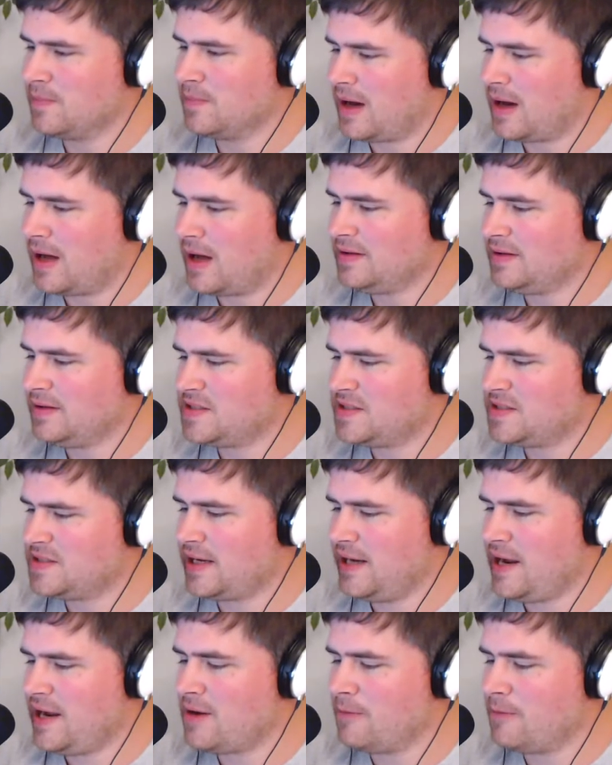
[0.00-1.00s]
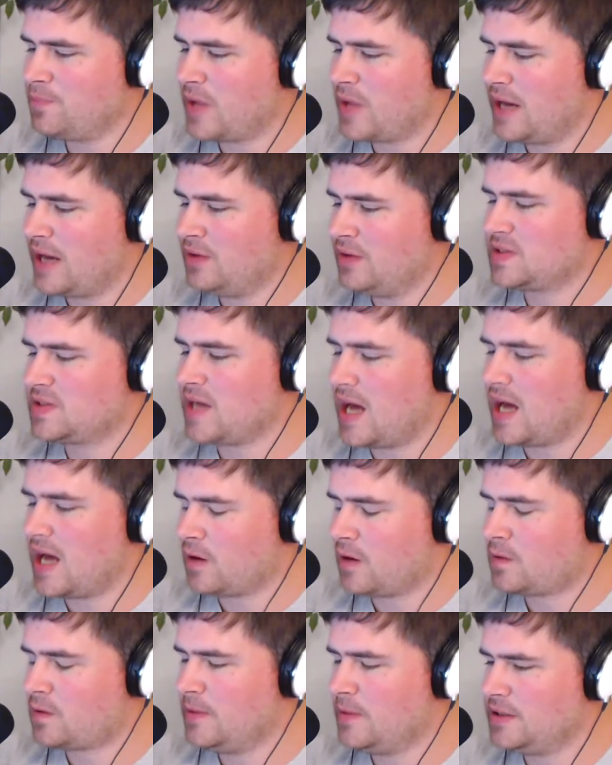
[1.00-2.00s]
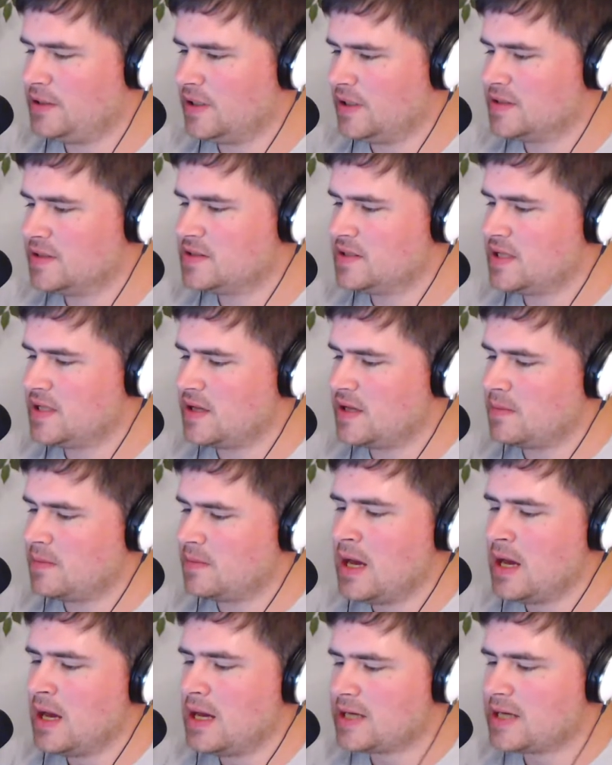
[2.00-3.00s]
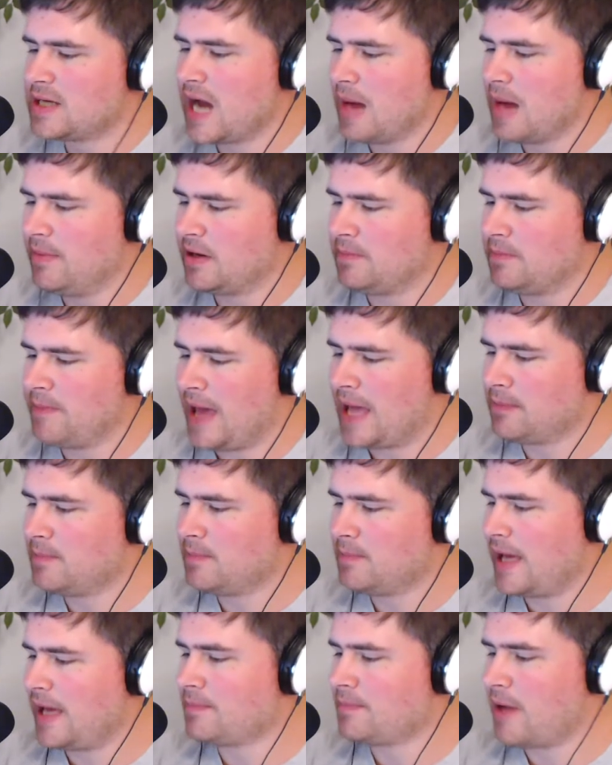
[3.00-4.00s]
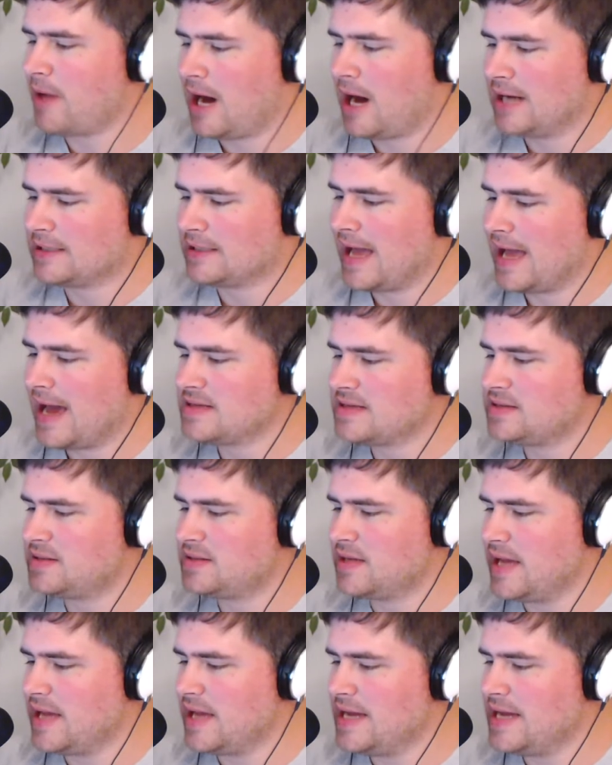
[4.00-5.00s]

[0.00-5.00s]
I'll have to check it out. I know Scott Ackerman does the Comedy Bang Bang podcast, and